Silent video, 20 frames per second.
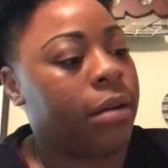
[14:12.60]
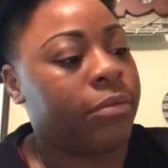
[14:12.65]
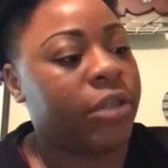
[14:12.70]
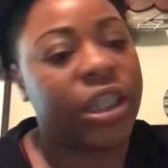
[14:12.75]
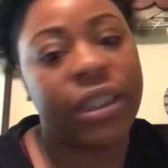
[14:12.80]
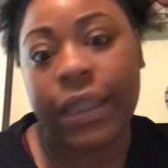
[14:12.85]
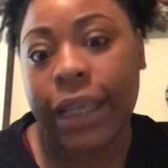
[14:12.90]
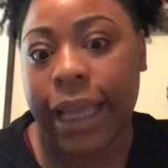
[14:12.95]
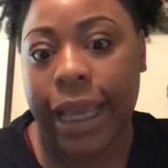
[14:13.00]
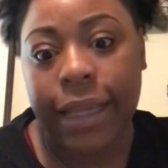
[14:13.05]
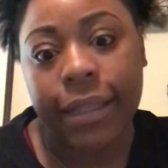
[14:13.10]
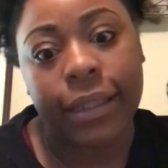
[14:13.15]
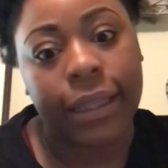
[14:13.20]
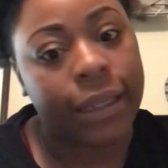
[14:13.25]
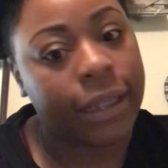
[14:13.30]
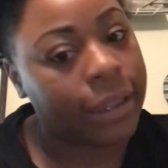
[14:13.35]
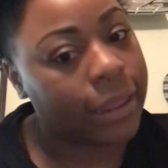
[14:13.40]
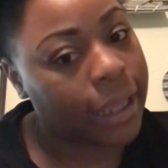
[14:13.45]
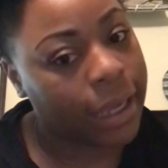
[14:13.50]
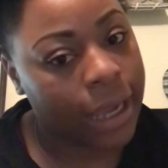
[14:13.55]
Just in case
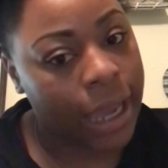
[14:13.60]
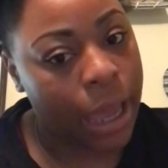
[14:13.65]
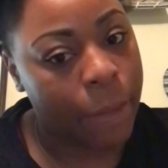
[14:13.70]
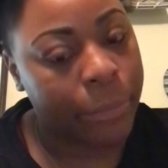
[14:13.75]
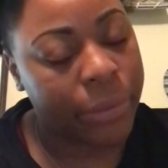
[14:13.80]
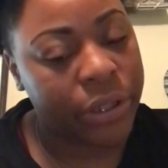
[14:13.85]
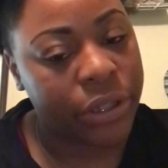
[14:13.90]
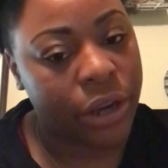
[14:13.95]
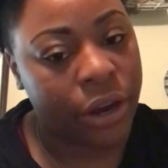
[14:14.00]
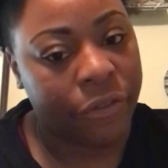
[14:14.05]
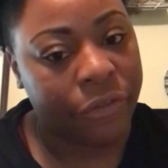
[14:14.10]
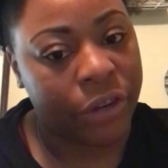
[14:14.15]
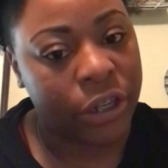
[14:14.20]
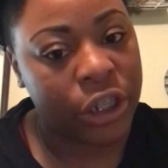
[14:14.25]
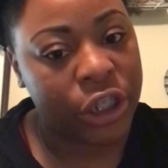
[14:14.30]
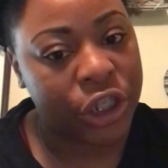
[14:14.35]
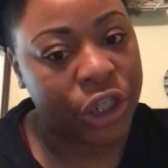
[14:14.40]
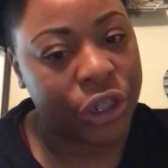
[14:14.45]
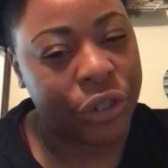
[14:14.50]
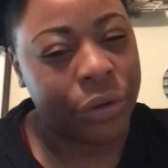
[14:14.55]
anything happened to our
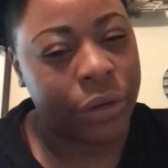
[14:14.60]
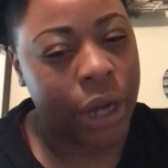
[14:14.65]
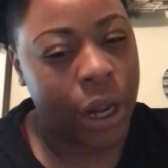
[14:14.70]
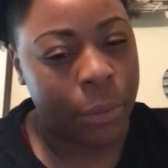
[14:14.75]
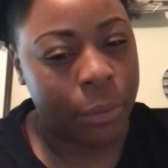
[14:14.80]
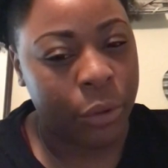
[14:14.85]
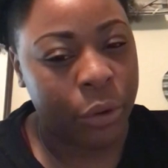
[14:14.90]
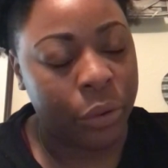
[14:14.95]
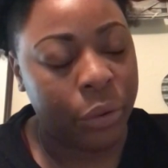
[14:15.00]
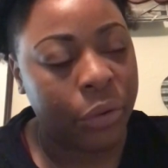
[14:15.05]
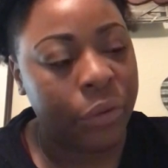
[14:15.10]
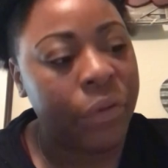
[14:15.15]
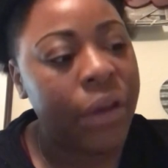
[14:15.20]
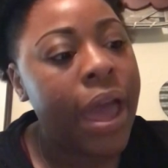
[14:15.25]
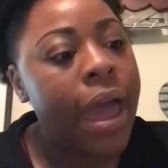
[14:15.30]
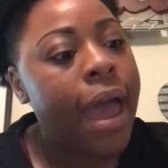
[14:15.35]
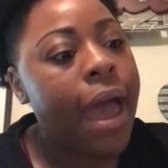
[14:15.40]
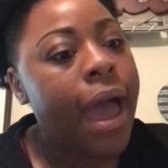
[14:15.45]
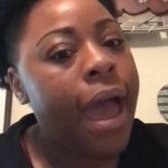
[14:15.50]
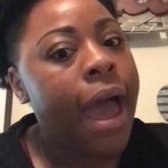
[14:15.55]
furniture during our
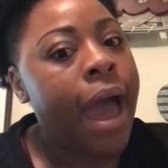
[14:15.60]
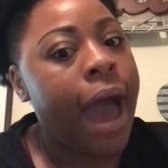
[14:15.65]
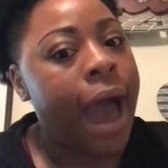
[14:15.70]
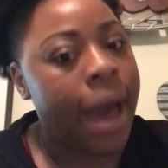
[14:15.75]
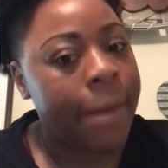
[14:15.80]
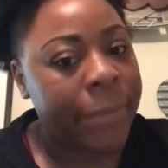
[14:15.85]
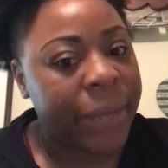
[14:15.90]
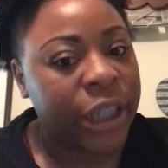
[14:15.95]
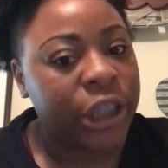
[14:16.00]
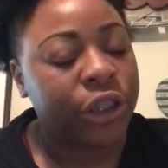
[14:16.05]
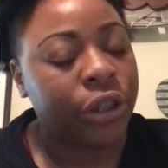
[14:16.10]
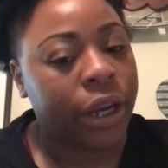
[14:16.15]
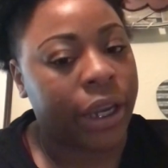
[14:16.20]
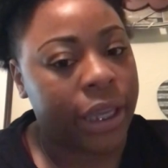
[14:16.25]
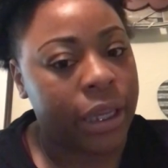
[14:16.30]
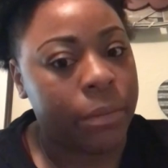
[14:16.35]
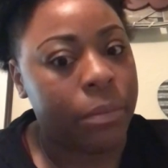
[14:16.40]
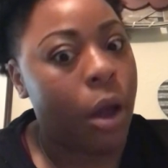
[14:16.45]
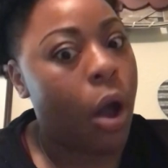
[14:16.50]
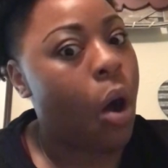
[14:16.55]
move, I made sure I
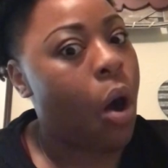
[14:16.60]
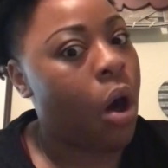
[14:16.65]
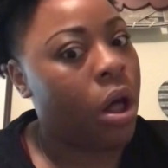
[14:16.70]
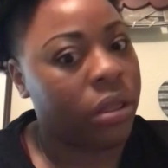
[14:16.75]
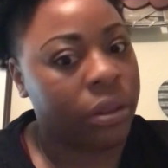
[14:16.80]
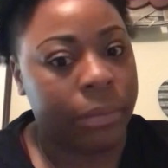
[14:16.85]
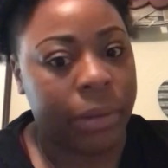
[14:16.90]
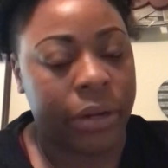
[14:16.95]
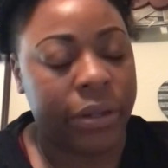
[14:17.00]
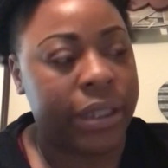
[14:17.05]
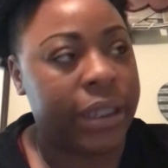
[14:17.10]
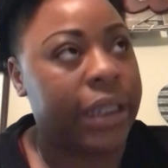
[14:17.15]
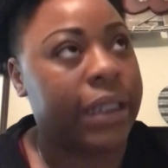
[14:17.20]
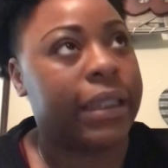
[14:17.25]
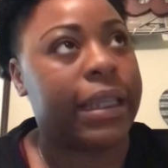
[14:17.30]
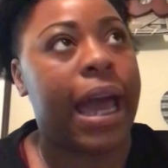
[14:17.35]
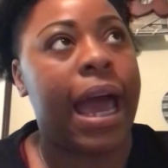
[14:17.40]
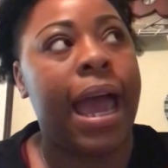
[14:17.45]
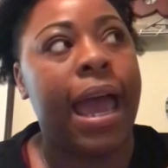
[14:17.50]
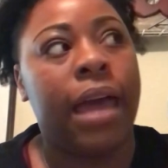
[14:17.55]
keep all of my
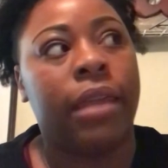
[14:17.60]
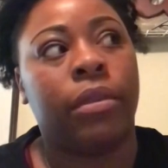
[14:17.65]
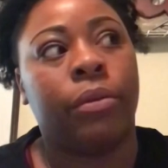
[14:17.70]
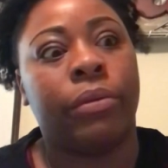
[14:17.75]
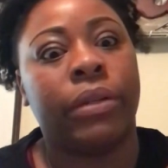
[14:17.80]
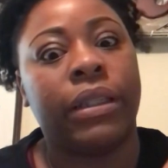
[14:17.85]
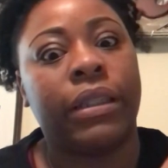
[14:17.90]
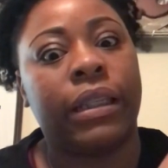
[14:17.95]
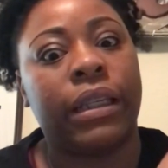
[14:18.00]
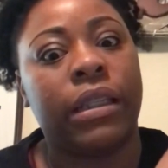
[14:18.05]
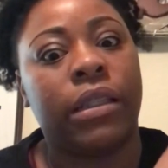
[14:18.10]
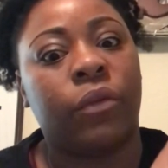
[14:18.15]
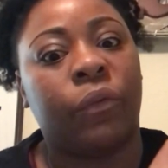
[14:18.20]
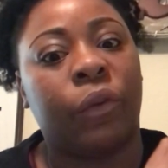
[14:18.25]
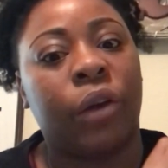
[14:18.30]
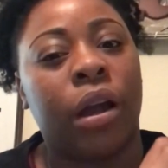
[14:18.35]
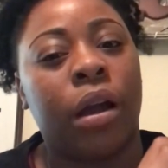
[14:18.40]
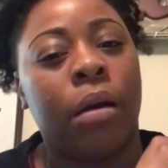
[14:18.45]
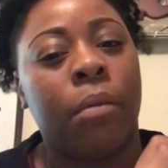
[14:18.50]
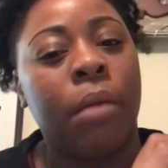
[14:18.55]
receipts. I had the receipts
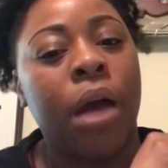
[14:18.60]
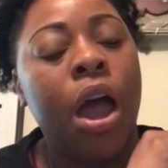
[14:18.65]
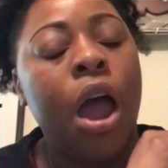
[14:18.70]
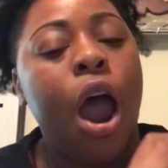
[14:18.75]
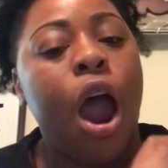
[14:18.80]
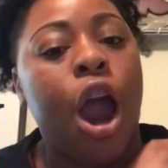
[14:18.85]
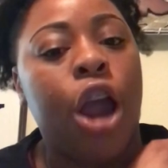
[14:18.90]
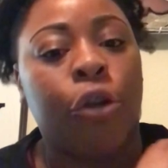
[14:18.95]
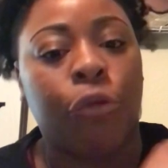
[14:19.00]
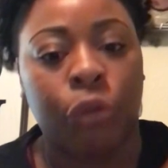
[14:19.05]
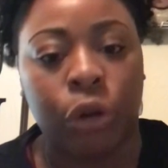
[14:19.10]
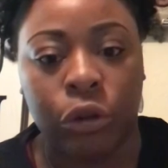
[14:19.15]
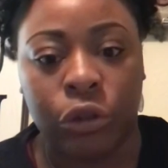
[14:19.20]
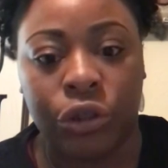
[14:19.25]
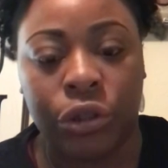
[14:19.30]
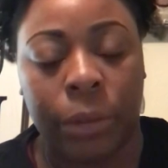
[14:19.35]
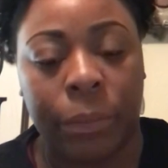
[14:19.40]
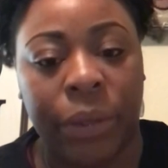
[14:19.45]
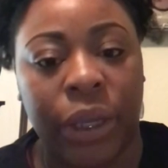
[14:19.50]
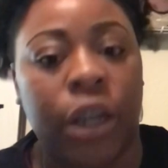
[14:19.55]
from our
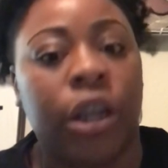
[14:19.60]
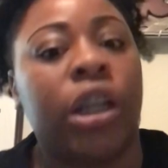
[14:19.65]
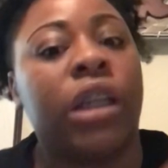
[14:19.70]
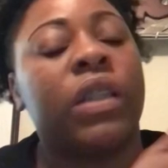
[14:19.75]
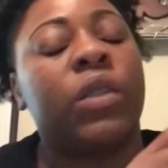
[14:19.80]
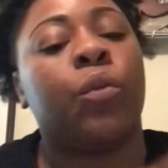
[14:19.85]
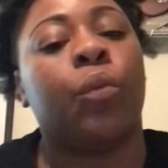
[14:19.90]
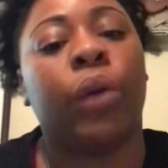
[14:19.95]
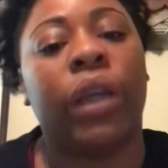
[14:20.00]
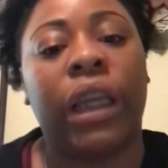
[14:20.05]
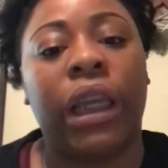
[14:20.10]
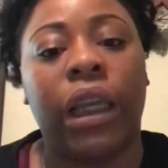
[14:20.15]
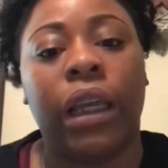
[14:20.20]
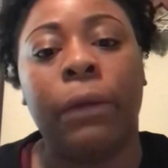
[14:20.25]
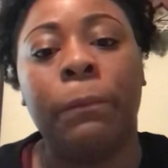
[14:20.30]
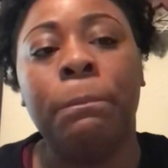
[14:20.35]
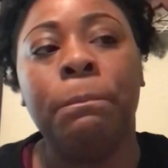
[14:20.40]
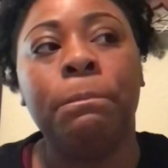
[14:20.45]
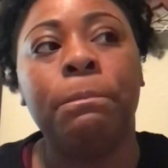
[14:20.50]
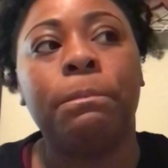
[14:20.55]
road trip here, because
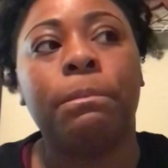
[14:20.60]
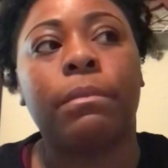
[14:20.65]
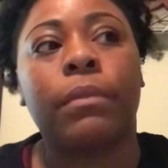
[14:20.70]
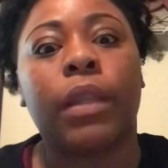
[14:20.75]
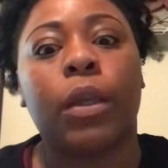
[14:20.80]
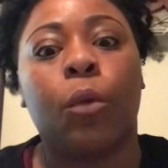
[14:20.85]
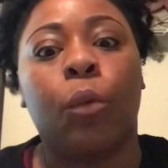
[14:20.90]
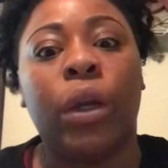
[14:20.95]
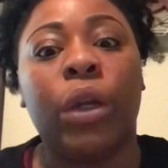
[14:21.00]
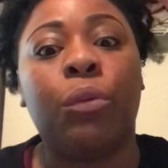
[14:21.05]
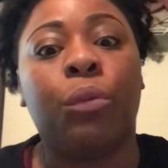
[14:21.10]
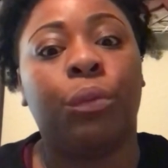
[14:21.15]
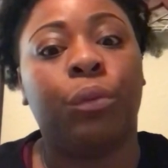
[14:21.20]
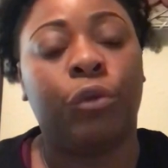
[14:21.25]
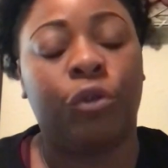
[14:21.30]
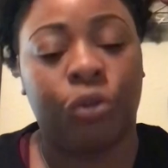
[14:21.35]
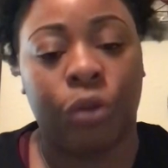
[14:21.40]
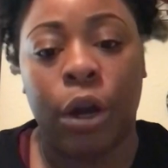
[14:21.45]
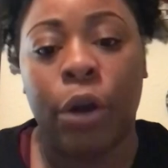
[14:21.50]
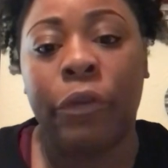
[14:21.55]
we
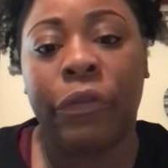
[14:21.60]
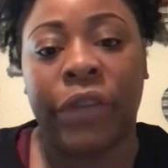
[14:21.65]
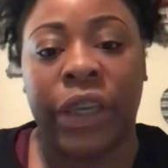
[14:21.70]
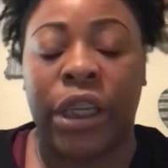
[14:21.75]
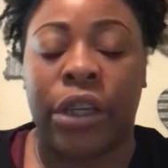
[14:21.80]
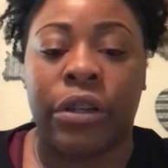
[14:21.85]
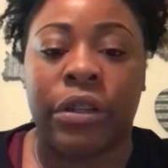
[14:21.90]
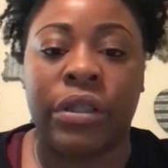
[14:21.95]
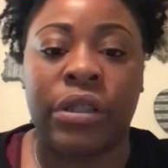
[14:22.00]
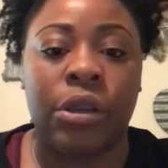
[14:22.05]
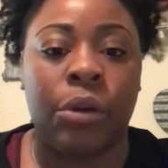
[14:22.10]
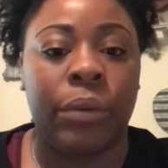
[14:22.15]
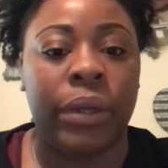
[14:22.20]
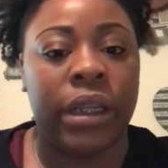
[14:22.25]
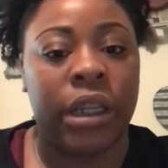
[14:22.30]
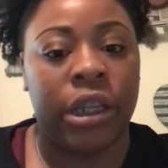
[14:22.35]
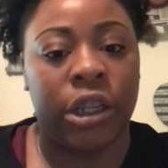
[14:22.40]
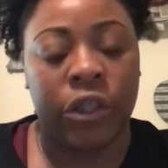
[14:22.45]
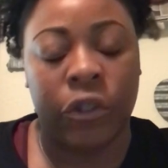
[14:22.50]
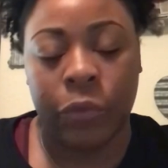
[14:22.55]
drove here, so we
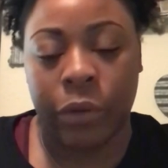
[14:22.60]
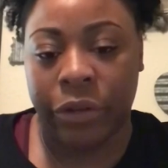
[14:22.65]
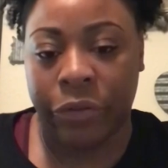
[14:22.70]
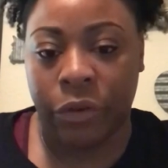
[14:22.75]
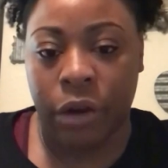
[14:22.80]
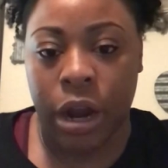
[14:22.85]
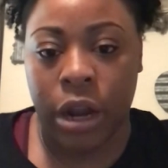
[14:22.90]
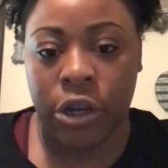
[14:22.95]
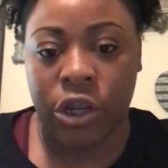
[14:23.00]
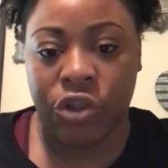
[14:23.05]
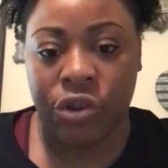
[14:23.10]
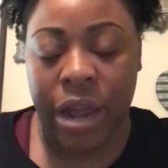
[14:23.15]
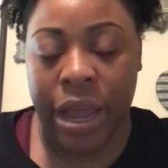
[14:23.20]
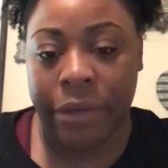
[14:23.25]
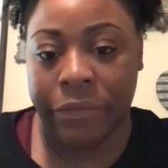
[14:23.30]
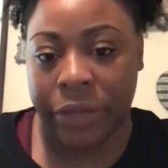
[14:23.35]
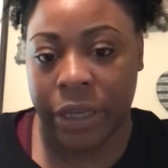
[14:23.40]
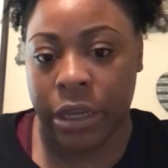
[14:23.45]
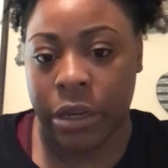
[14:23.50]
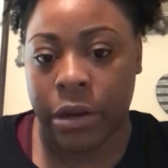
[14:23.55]
did a 24-hour
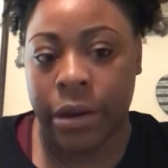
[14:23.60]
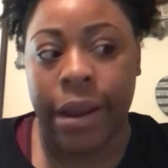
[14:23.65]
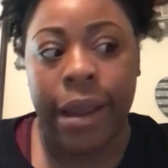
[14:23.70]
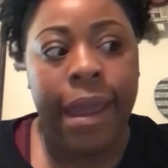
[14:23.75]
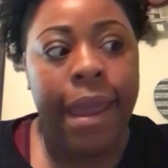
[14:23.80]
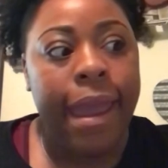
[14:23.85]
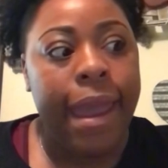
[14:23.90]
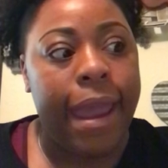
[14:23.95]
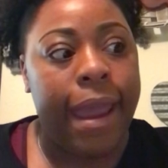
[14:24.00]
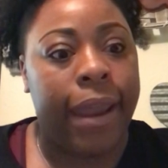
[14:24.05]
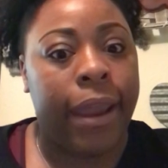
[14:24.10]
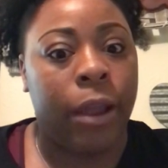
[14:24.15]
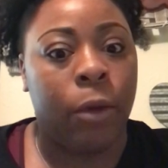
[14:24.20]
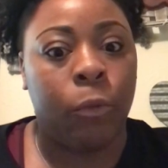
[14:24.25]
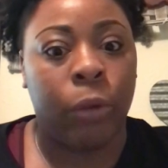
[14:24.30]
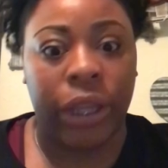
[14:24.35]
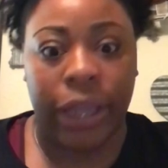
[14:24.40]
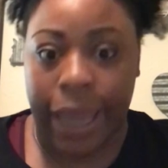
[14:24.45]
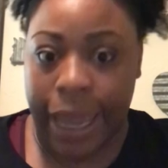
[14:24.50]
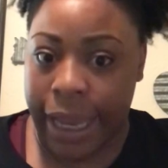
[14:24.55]
drive here,
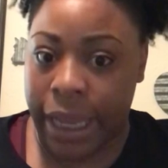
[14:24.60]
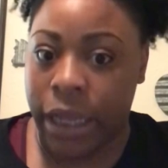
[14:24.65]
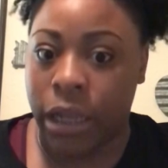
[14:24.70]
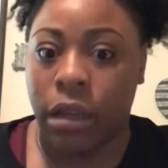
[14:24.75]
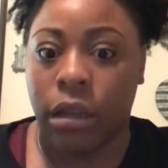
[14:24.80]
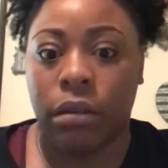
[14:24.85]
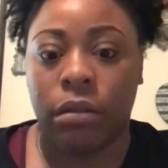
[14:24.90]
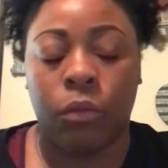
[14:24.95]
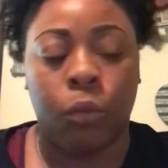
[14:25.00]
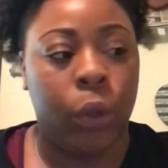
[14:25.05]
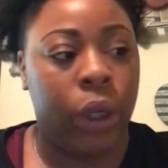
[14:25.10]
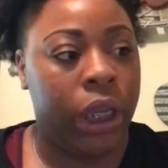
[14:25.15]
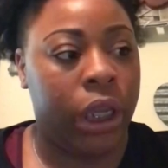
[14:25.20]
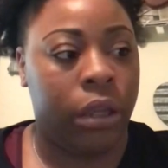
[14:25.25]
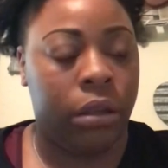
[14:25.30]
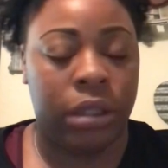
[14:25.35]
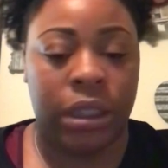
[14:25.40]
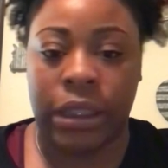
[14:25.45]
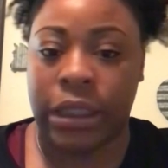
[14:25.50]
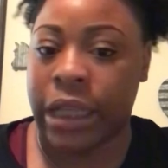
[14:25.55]
and we ate,
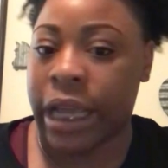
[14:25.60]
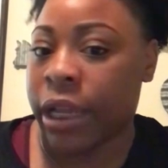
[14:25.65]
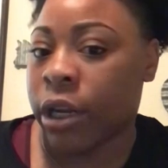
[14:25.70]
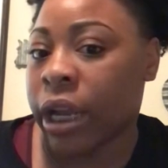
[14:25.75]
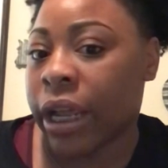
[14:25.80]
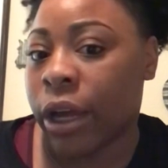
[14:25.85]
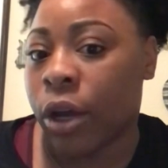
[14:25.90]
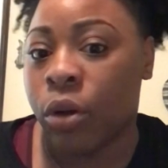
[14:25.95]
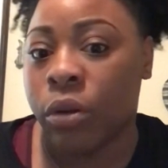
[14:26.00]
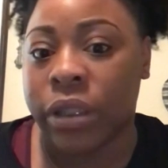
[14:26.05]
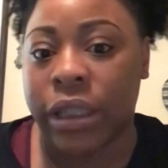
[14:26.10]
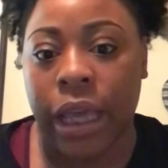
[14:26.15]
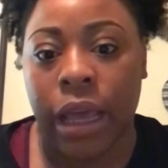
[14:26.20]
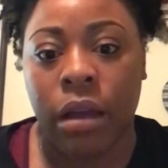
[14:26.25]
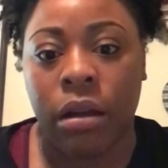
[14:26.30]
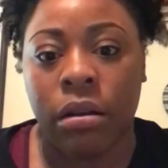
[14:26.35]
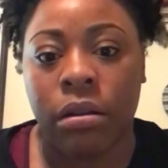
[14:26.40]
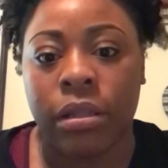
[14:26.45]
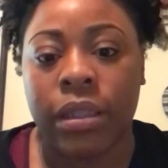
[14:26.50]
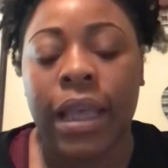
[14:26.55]
we stayed at
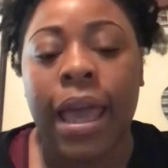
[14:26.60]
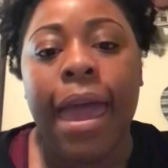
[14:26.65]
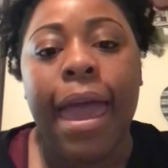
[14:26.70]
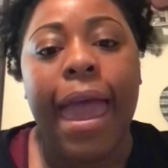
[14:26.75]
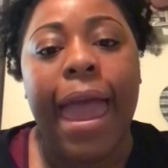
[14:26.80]
hotels,